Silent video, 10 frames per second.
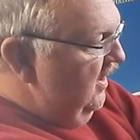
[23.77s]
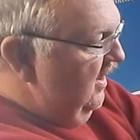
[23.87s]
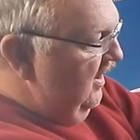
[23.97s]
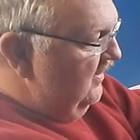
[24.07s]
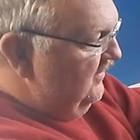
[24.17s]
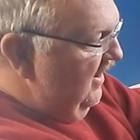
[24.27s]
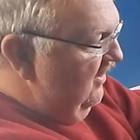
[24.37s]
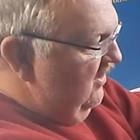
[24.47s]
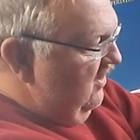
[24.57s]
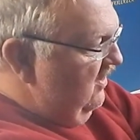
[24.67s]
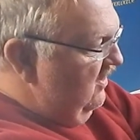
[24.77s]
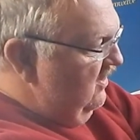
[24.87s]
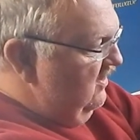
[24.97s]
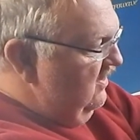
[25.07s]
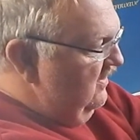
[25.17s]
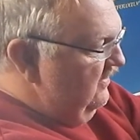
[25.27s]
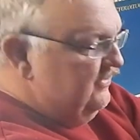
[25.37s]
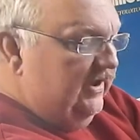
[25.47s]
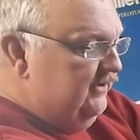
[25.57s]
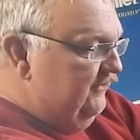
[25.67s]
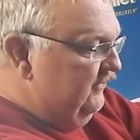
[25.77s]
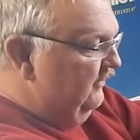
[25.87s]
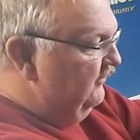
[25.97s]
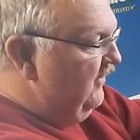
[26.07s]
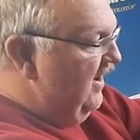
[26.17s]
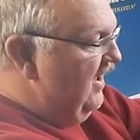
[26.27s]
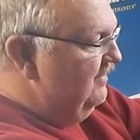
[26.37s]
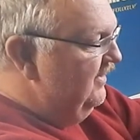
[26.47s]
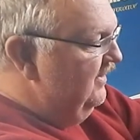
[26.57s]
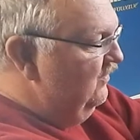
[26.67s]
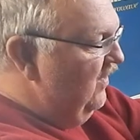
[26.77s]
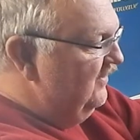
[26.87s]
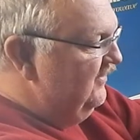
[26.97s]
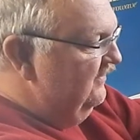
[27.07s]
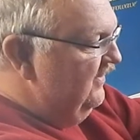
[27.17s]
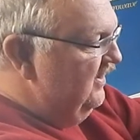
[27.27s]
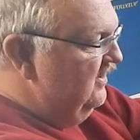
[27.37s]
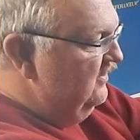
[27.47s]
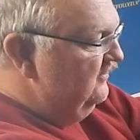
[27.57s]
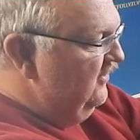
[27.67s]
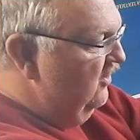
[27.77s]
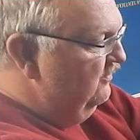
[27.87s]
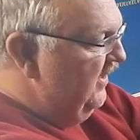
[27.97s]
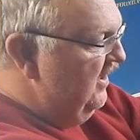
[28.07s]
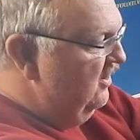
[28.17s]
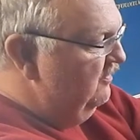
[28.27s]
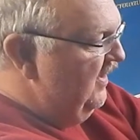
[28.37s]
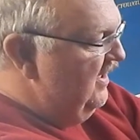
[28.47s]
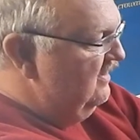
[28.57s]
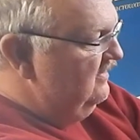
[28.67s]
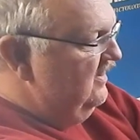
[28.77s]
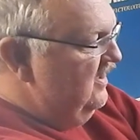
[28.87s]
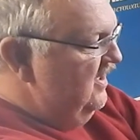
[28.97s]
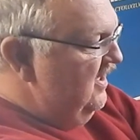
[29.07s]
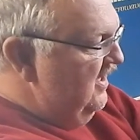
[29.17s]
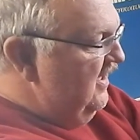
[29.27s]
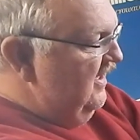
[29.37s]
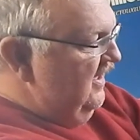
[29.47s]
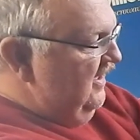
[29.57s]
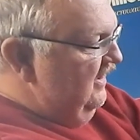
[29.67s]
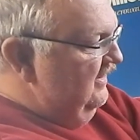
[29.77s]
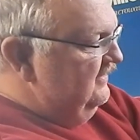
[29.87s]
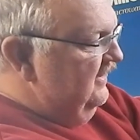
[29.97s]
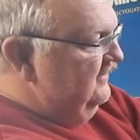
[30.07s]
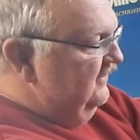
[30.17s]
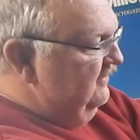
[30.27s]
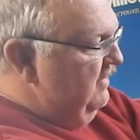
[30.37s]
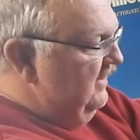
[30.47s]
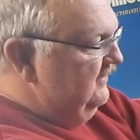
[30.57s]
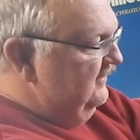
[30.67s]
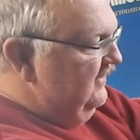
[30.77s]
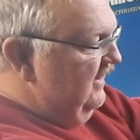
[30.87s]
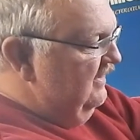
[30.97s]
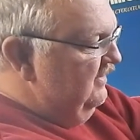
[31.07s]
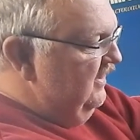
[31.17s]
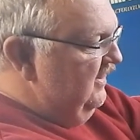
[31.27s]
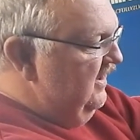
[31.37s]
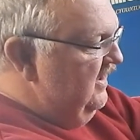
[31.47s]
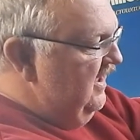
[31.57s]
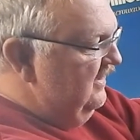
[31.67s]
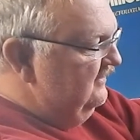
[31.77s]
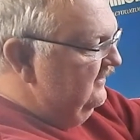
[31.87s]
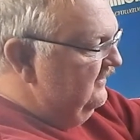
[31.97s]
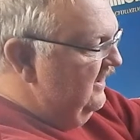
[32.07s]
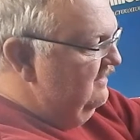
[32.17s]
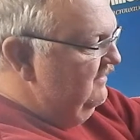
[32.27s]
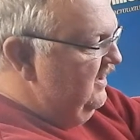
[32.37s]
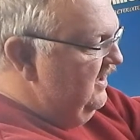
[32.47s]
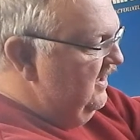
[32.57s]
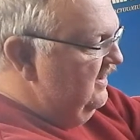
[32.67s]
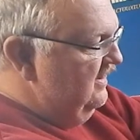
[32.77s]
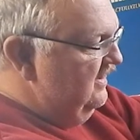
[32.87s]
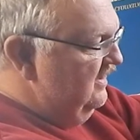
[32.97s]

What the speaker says: Darren R., thank you for subscribing and watching the videos. Hope they help out. He sends us a message saying that he has the same kit.